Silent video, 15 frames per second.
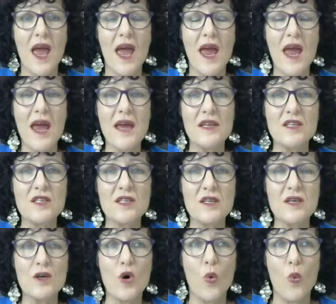And
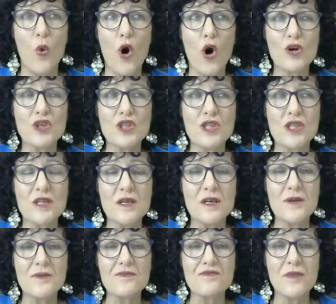what
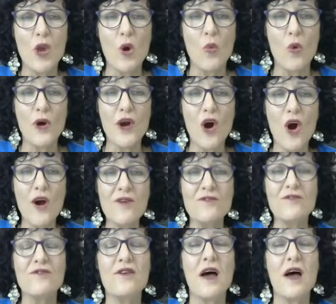what I've